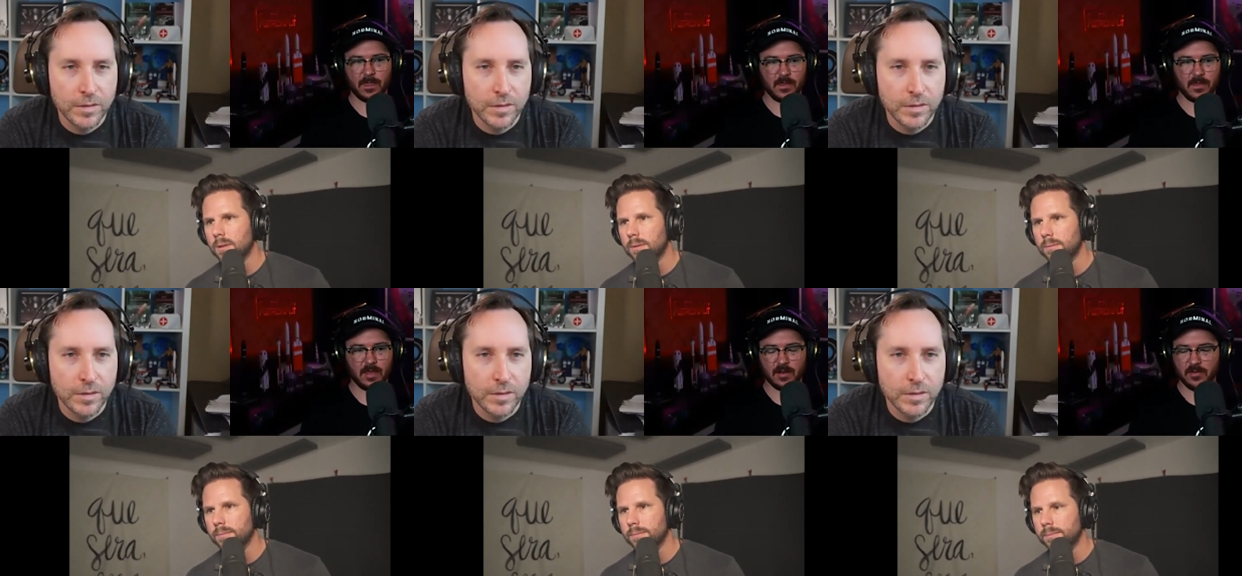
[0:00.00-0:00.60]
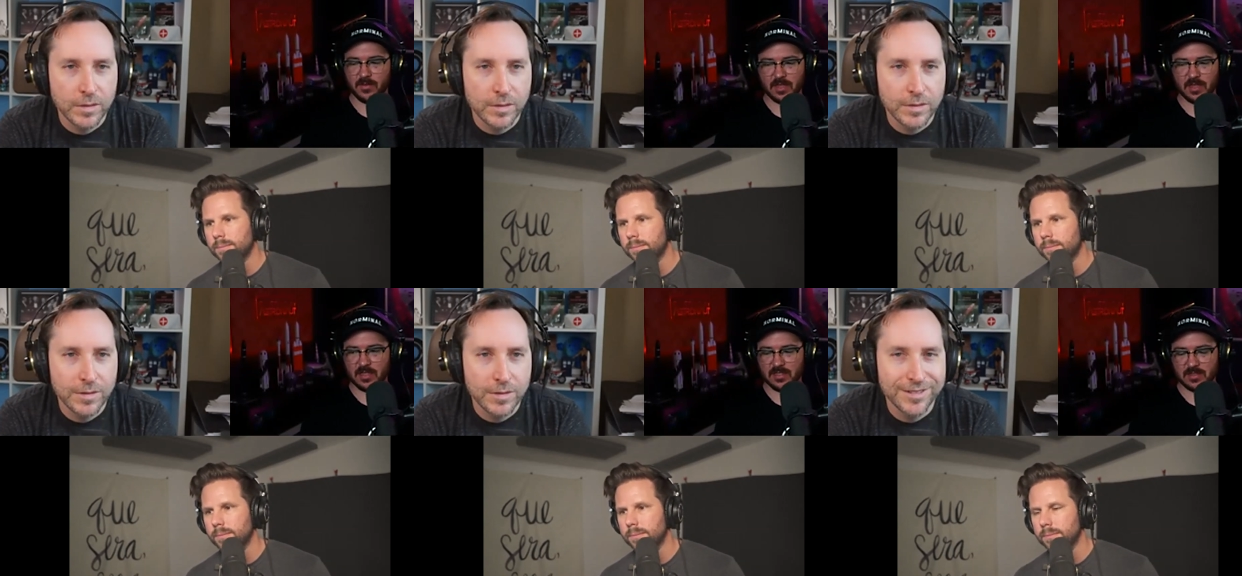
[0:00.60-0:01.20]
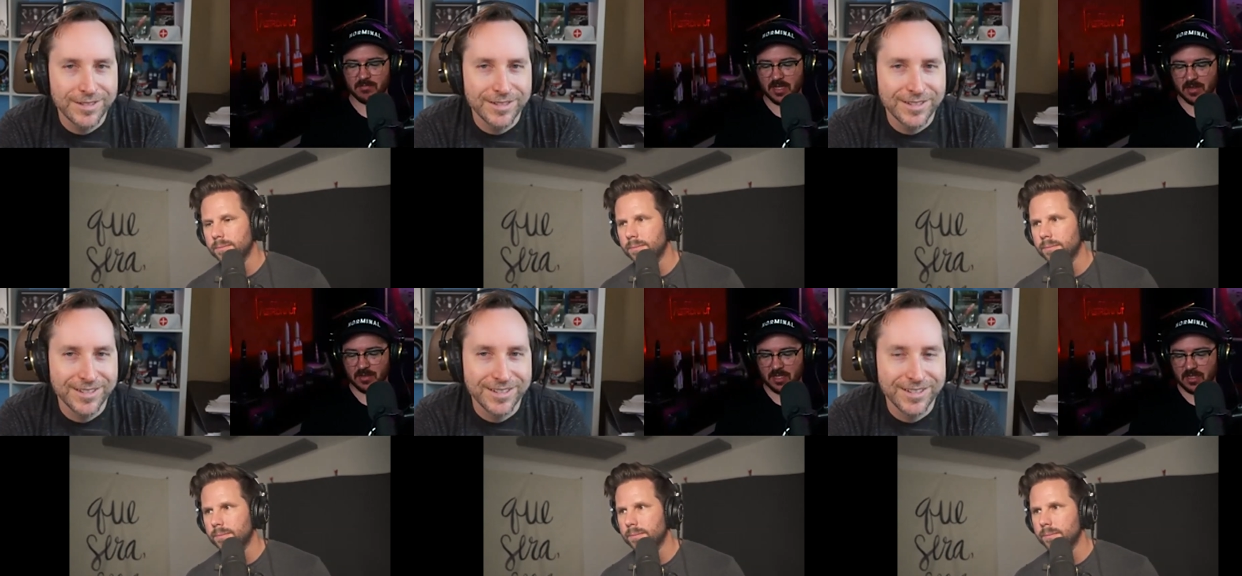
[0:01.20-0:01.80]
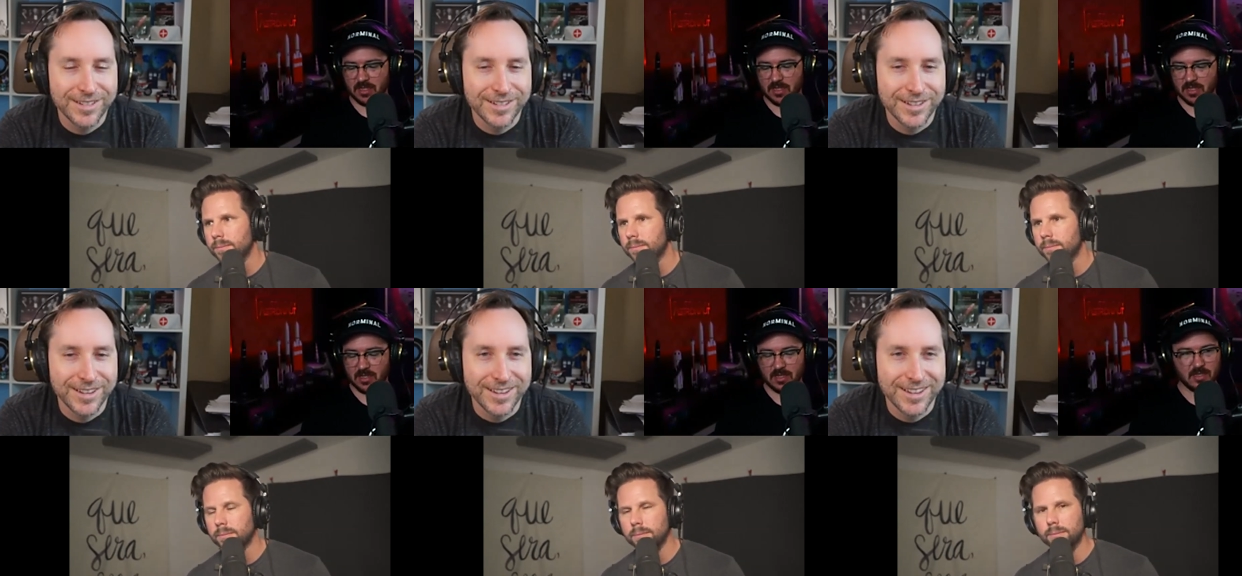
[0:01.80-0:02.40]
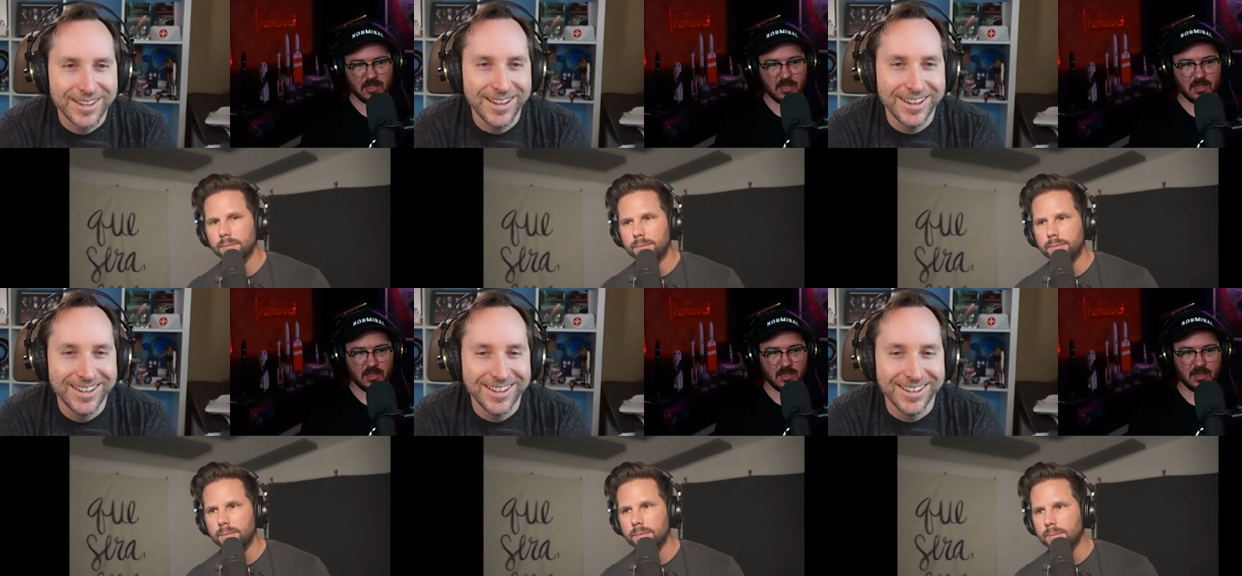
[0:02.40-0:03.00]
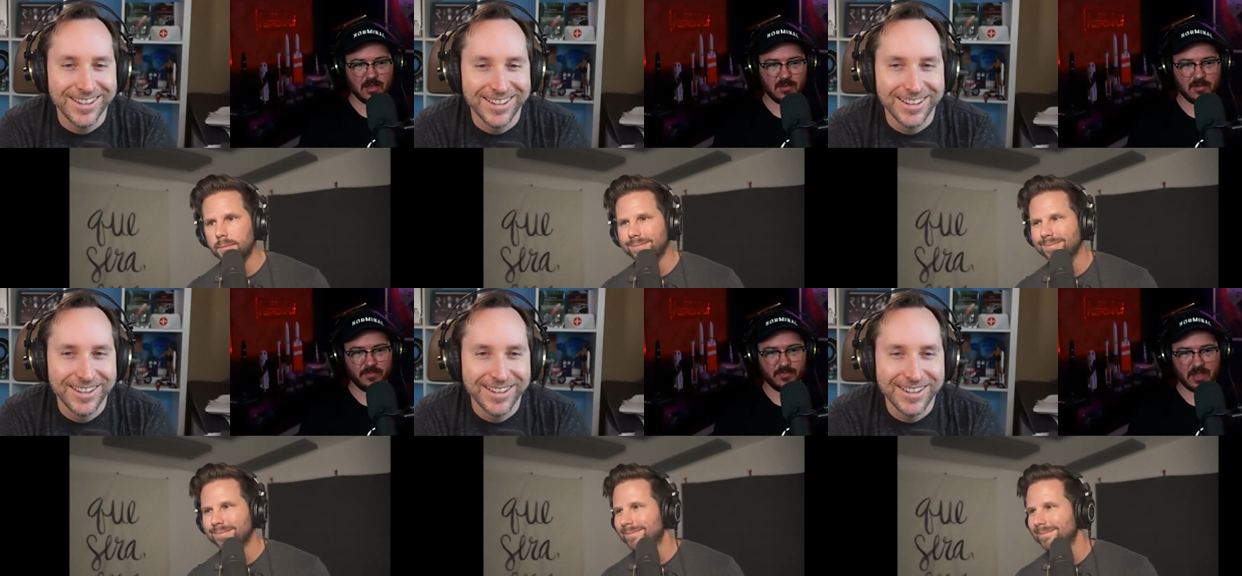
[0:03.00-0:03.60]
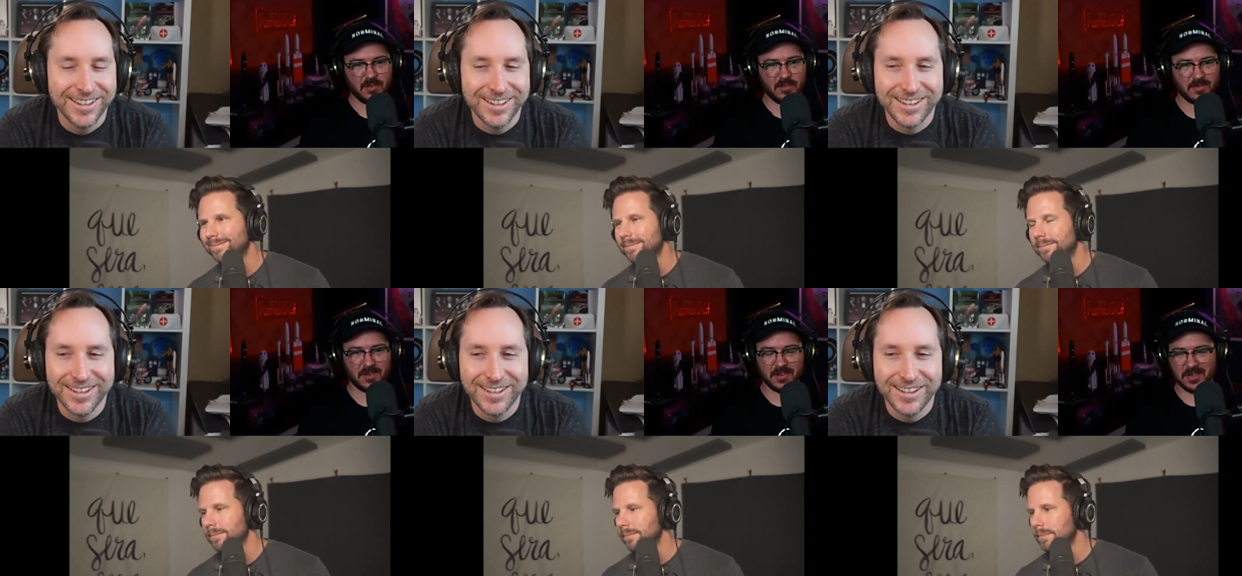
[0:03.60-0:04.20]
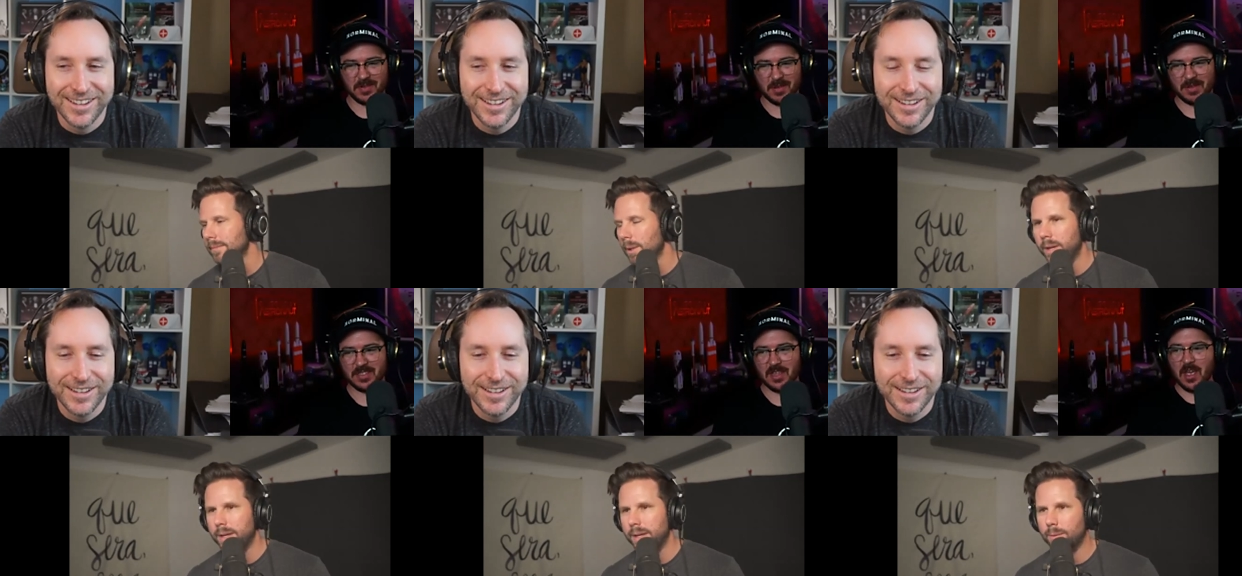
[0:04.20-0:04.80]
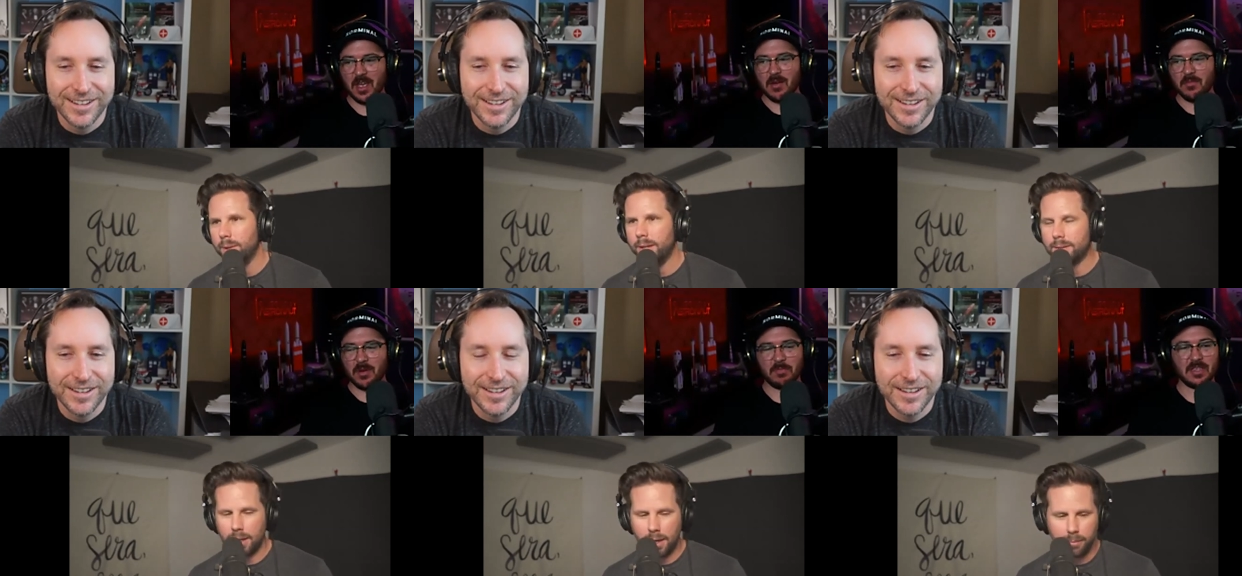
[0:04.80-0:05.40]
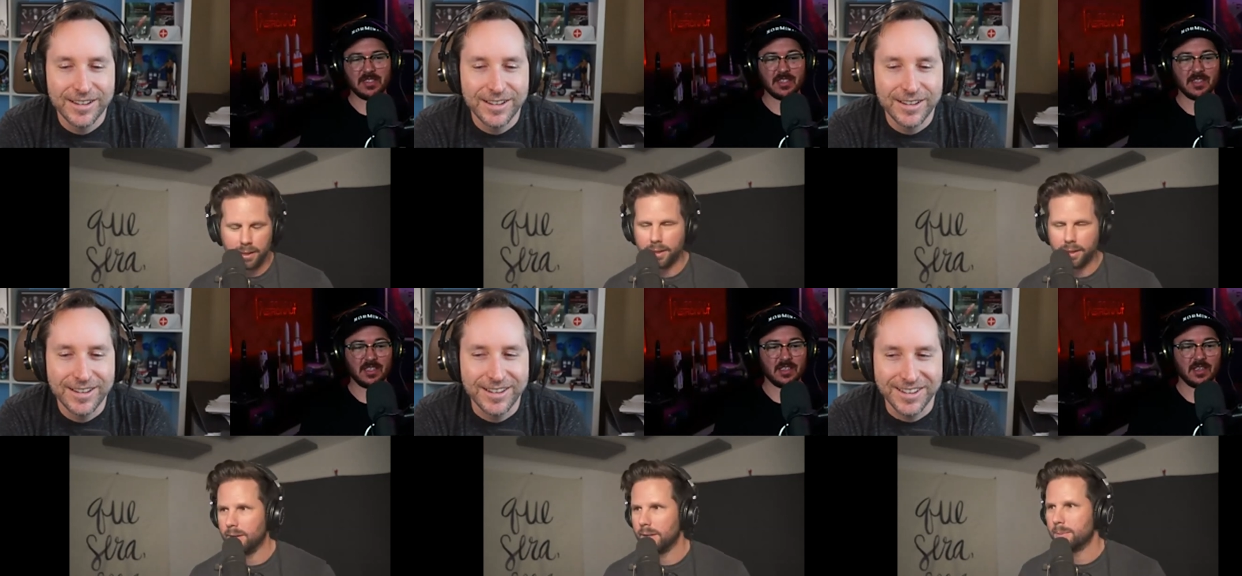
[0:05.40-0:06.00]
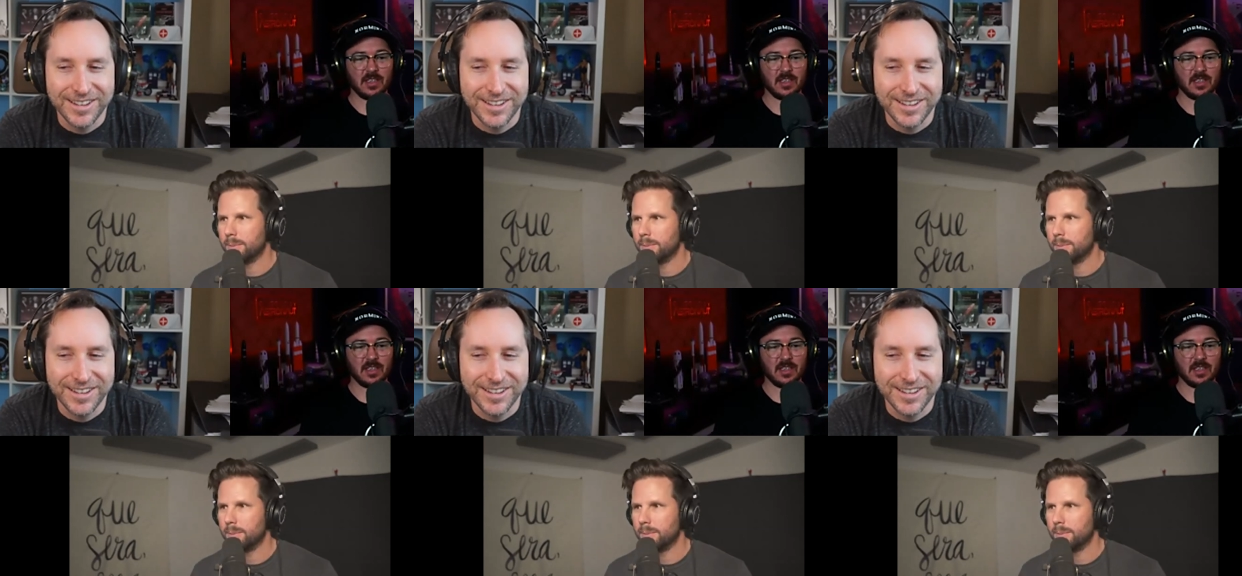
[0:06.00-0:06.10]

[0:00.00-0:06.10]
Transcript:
Speaker 1: Yeah, I don't. that's beyond me. Hmm. Um, I don't understand what that we means. Need, we need but Scott Manley here to explain.